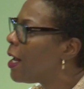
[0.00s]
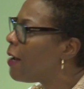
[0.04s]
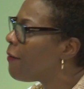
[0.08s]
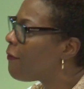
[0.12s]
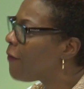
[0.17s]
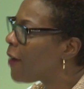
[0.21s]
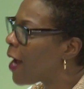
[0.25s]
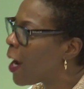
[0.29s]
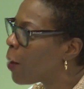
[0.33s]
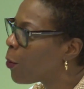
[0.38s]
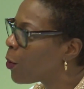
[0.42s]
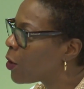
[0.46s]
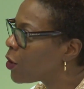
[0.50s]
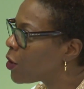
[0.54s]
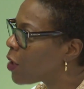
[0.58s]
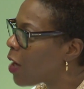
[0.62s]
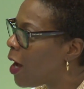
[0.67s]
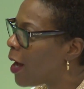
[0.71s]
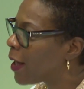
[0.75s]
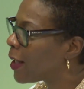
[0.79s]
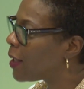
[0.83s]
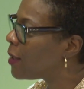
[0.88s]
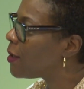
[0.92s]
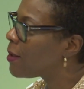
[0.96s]
if I were
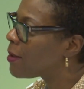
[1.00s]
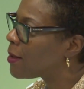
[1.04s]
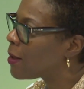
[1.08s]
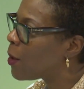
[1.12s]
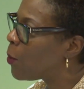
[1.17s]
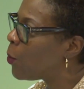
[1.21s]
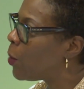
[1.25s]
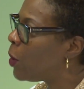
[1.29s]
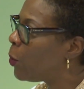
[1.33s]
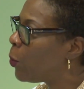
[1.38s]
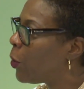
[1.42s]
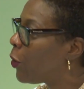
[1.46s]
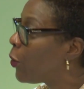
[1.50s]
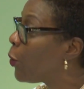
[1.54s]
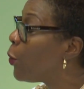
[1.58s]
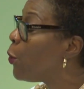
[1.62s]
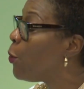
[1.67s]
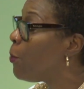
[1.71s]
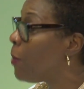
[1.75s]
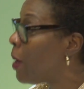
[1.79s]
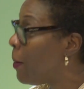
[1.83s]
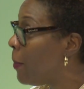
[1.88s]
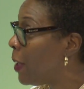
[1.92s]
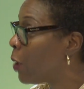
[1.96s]
talking to someone with
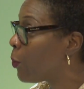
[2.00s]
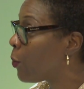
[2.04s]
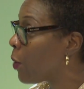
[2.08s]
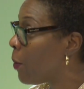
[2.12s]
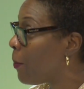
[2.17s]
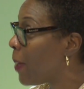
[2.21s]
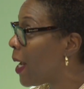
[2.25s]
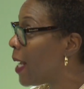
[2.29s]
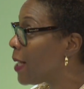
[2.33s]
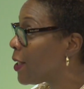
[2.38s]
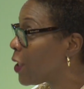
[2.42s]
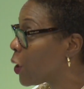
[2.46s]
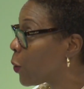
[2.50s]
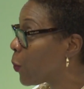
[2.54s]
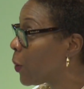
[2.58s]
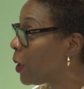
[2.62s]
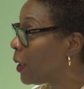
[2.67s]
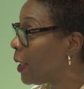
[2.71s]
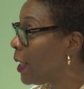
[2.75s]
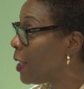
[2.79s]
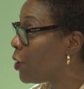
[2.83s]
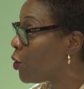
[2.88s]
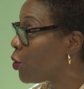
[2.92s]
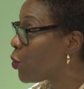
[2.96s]
whom I'm in a romantic
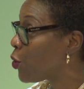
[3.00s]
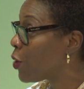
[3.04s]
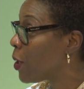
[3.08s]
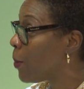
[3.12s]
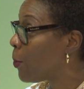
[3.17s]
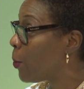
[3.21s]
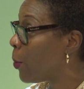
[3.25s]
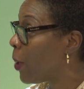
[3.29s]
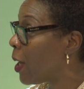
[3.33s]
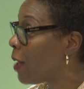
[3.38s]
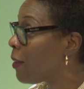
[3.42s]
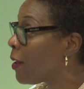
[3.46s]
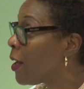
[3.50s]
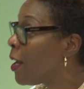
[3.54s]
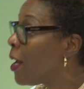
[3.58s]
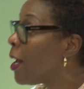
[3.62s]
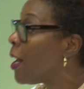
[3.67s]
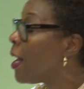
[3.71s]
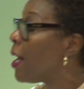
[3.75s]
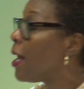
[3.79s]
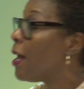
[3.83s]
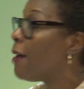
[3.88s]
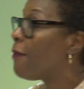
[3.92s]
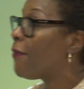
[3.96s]
relationship with.
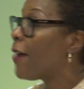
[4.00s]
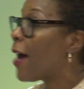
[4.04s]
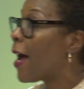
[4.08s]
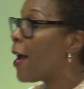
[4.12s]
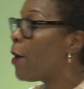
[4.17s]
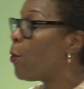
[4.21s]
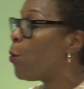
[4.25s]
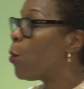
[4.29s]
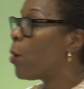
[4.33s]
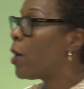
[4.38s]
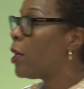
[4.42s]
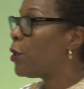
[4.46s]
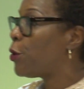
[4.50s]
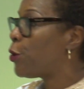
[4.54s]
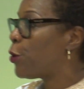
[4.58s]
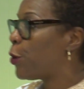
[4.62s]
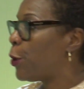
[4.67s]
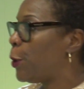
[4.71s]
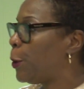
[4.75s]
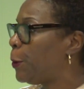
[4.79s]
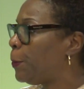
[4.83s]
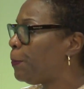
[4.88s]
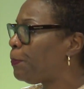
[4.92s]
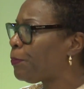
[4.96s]
Yeah, if right. I want
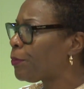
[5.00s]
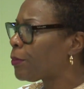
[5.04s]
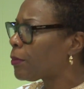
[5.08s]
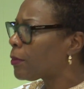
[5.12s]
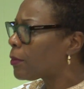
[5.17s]
to